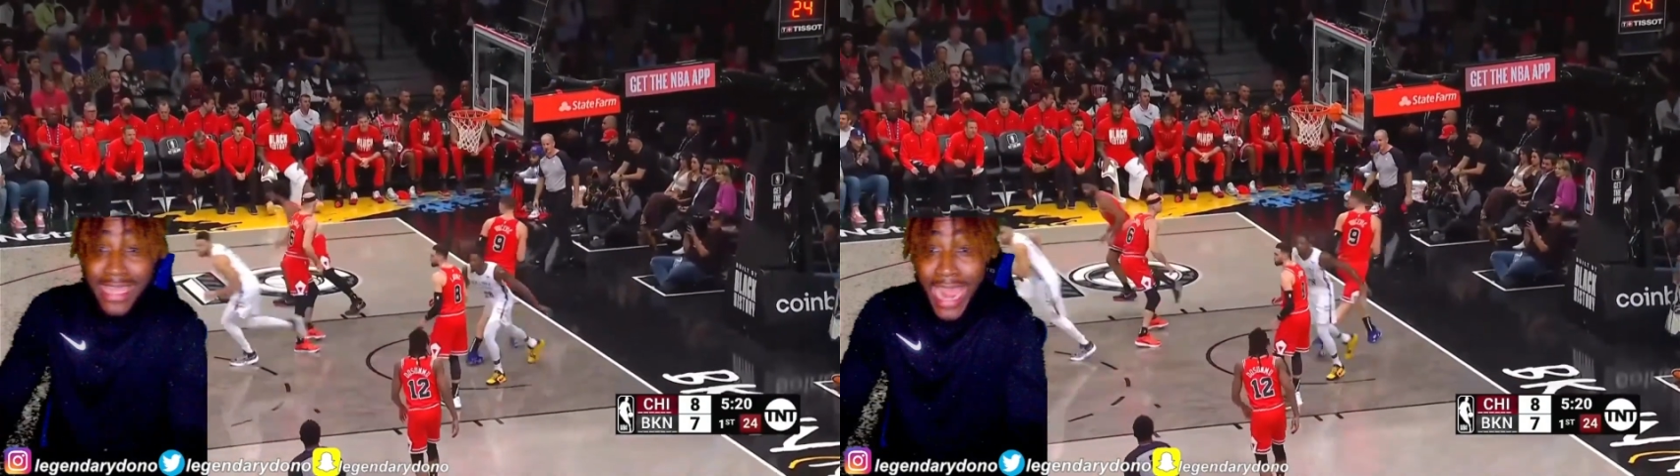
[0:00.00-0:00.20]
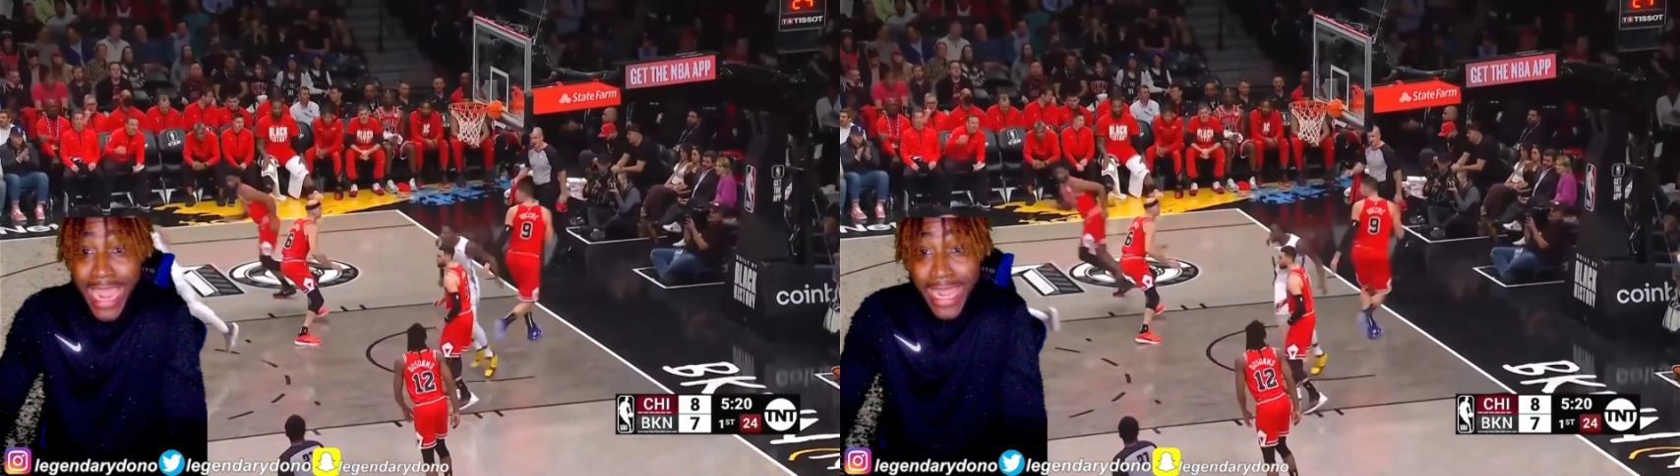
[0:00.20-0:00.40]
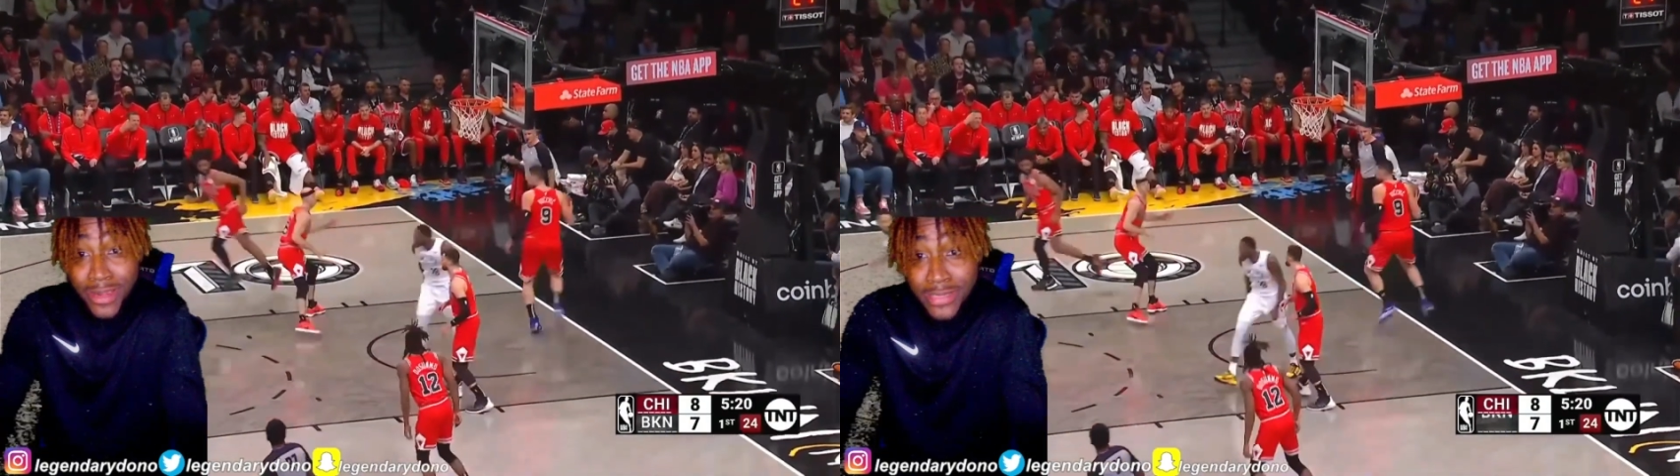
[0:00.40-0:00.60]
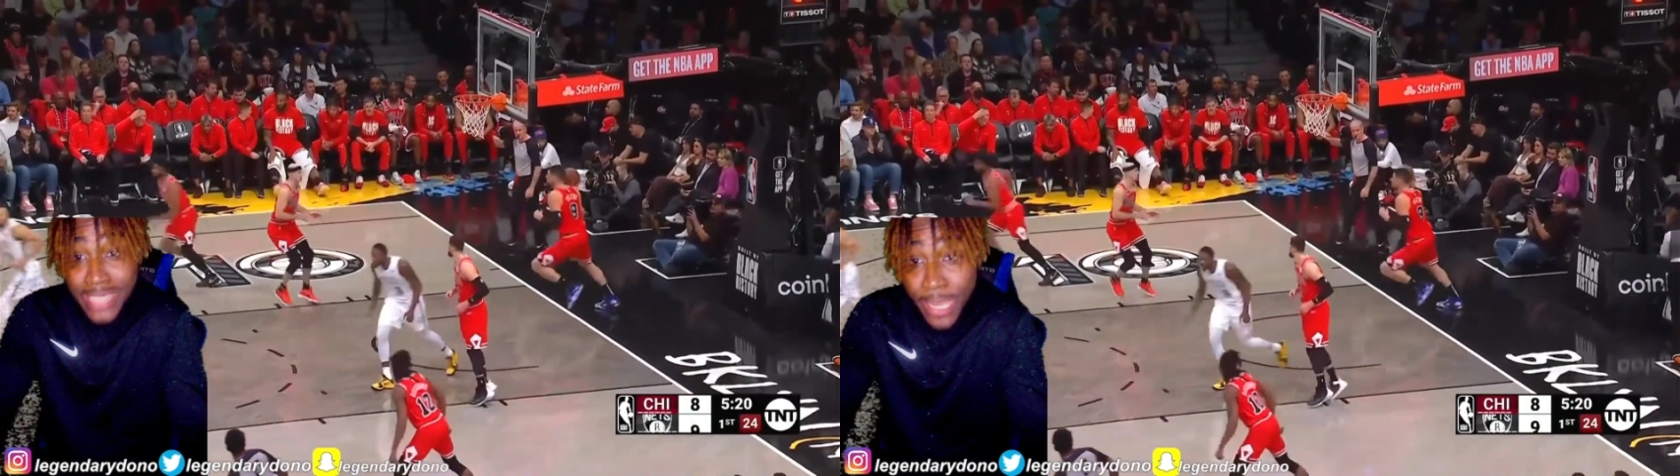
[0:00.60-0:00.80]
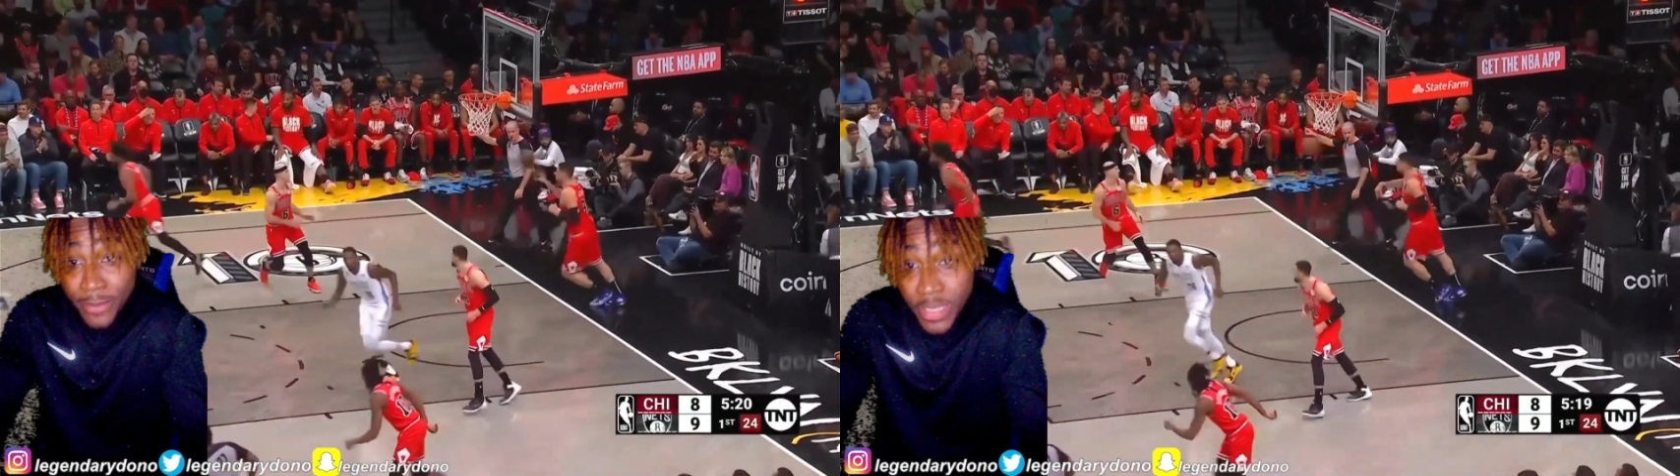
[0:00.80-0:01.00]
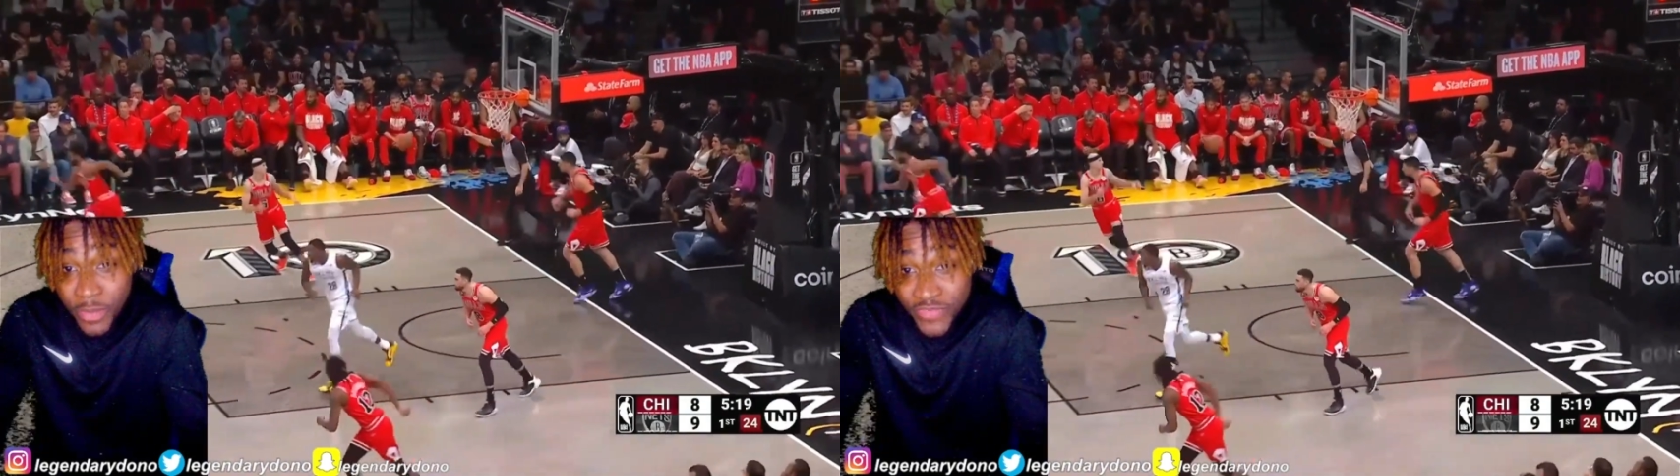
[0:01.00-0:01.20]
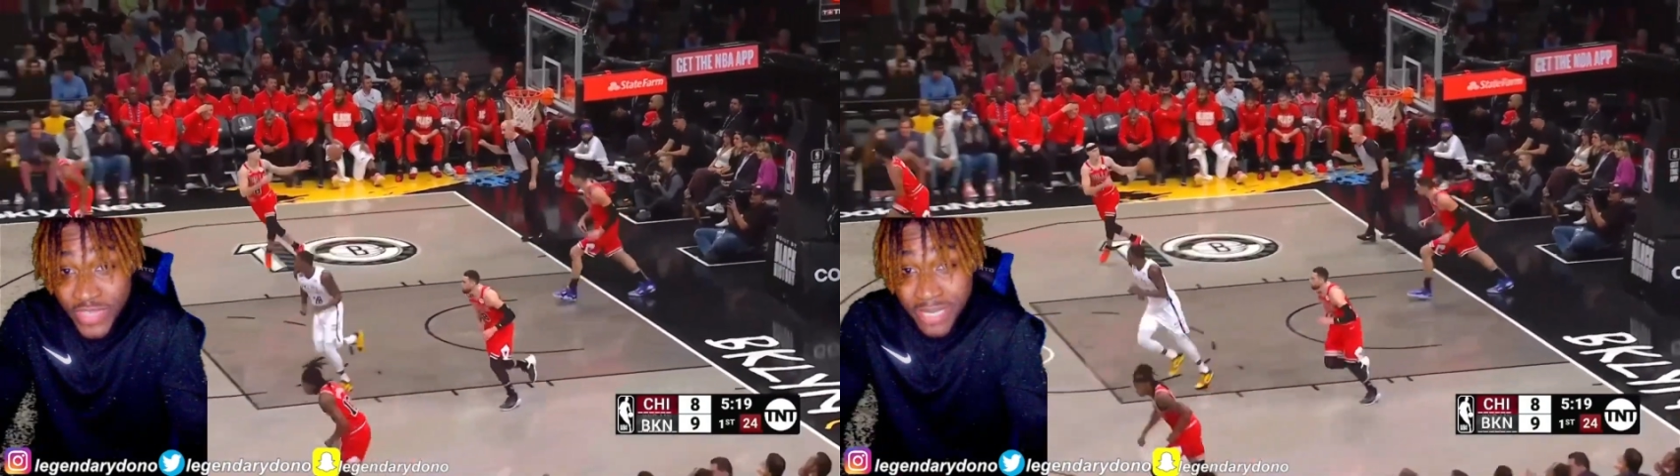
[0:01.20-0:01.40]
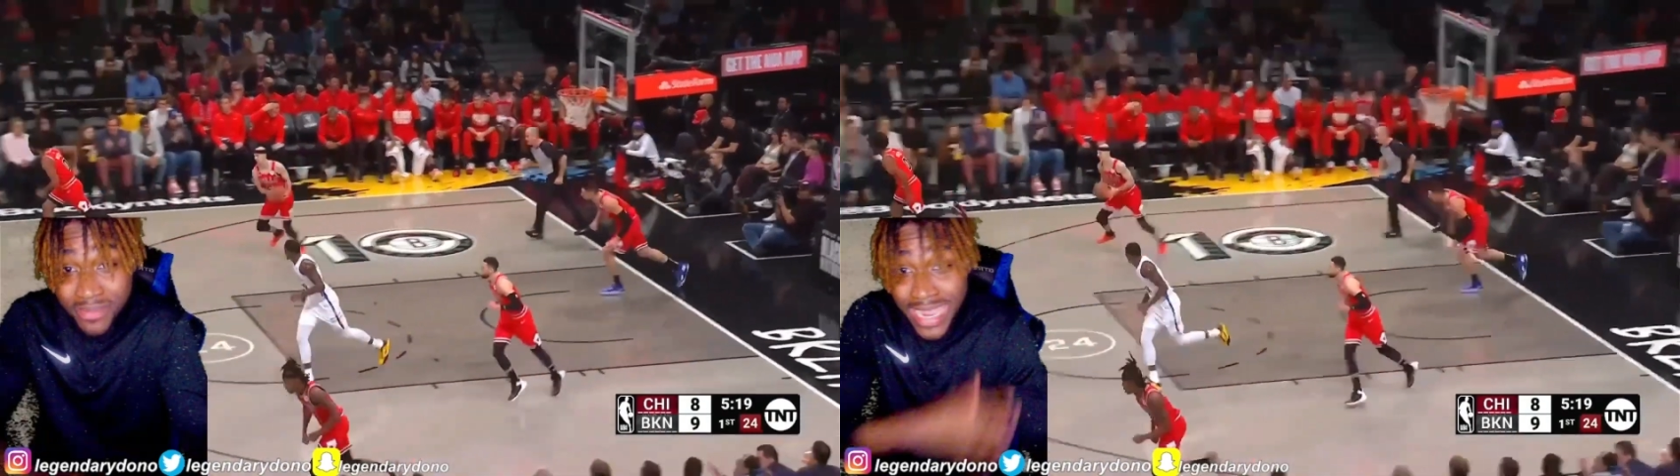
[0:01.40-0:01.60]
I ain't gonna lie. People
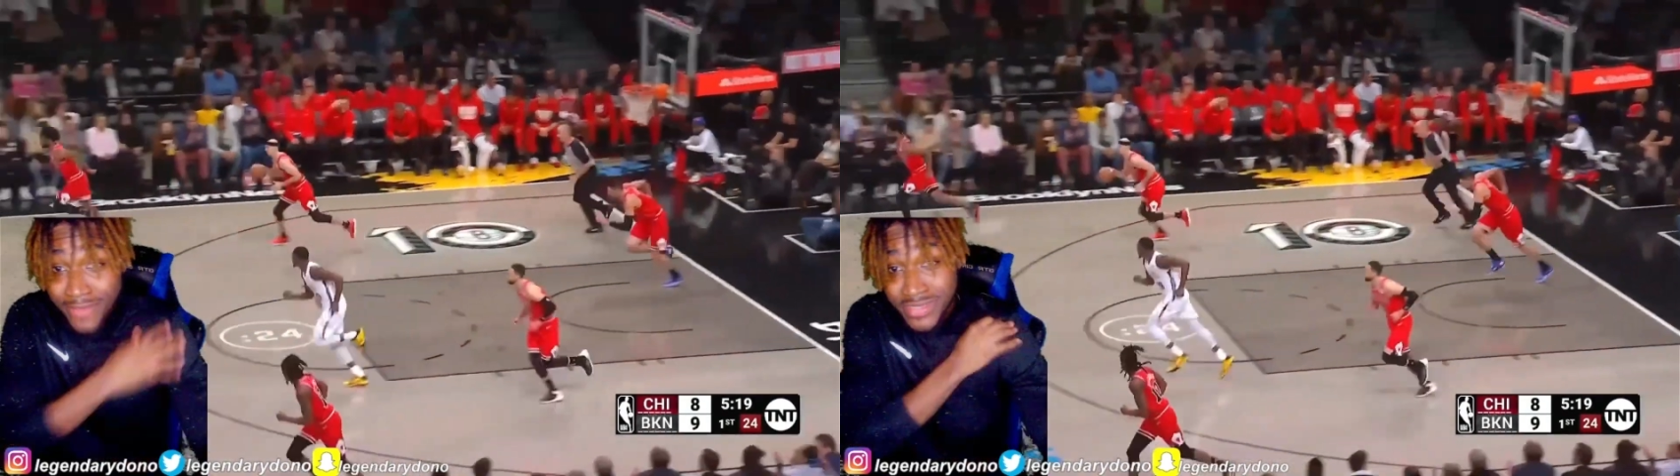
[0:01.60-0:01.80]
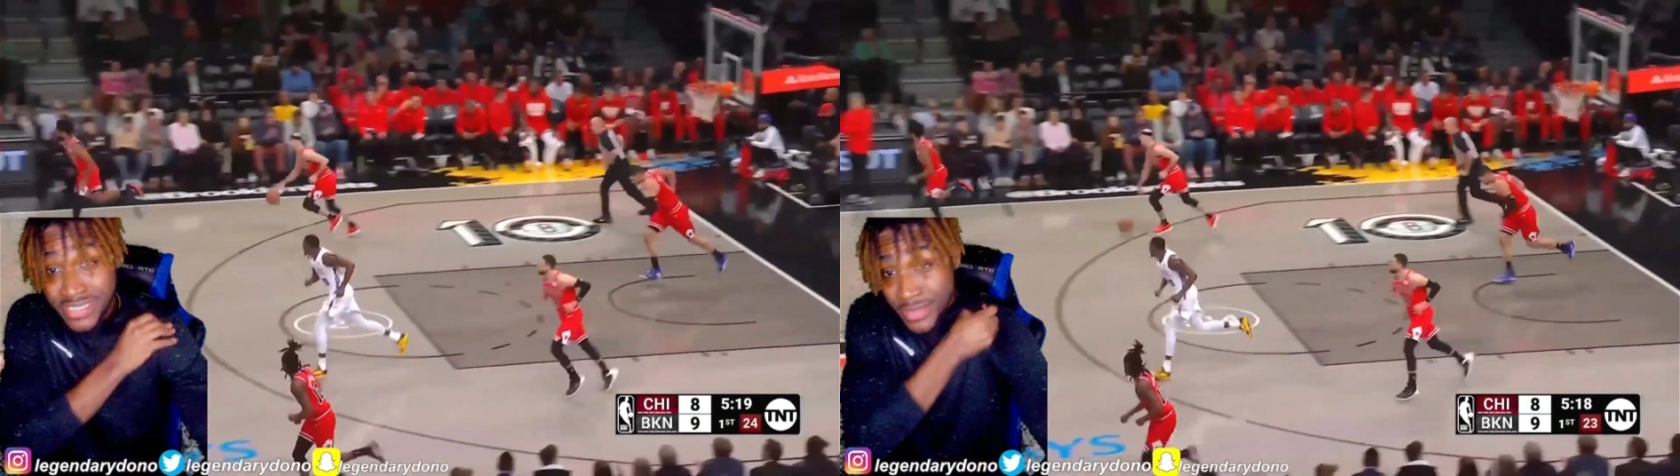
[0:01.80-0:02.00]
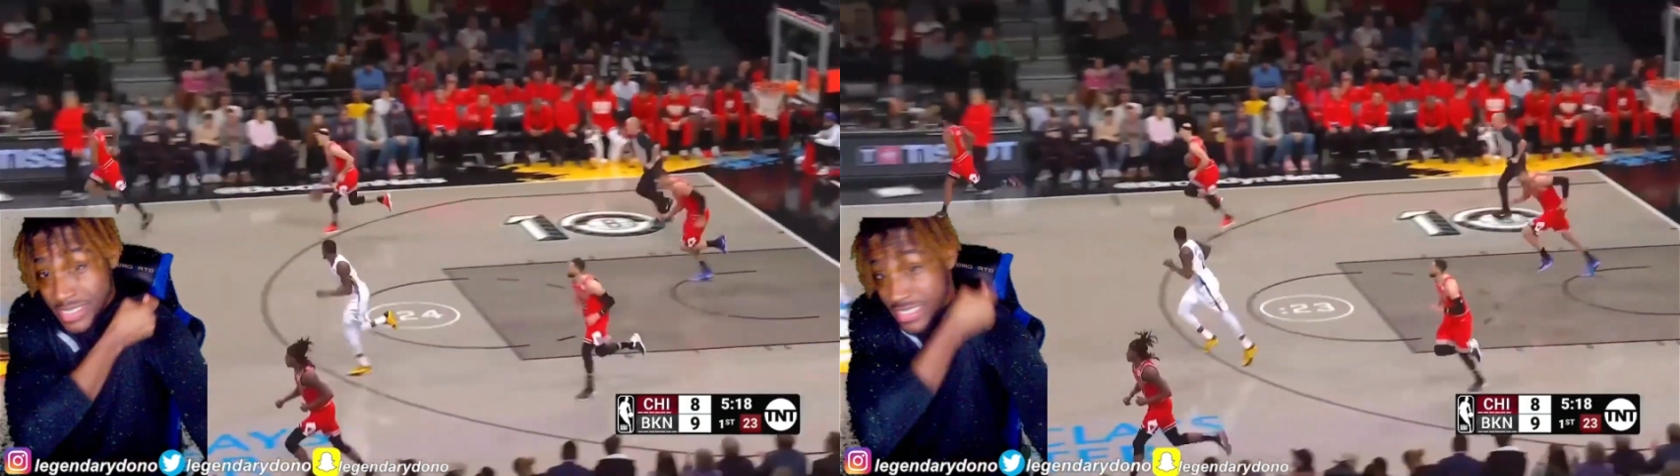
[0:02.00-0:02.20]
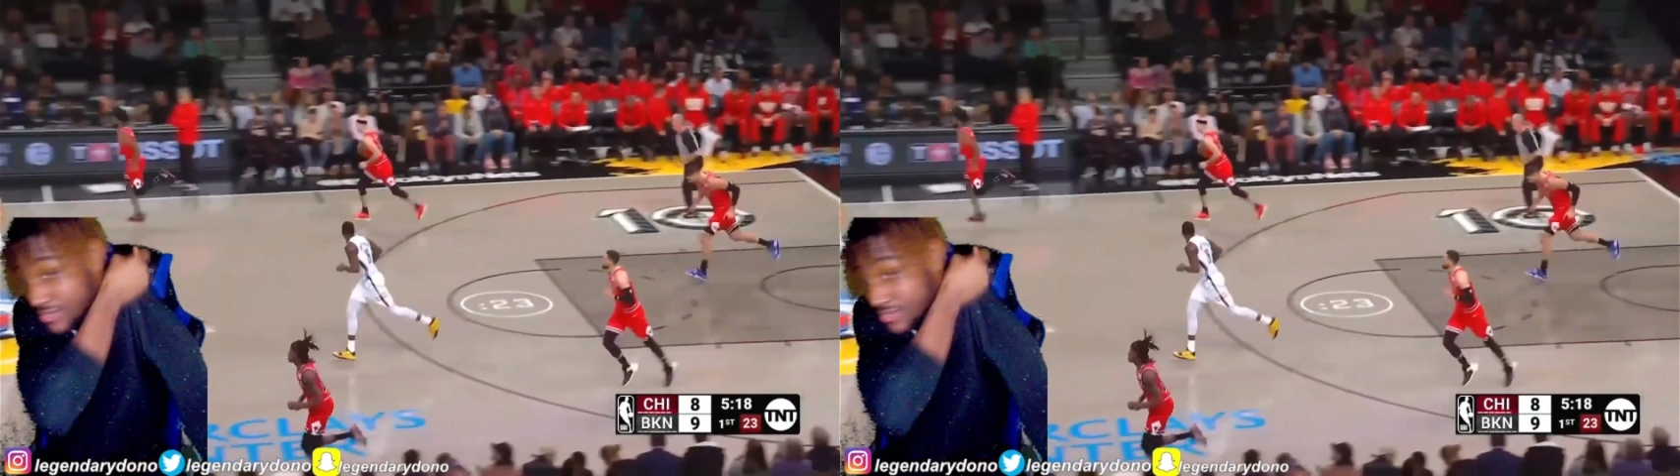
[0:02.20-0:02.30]
feeling bad for Simmons.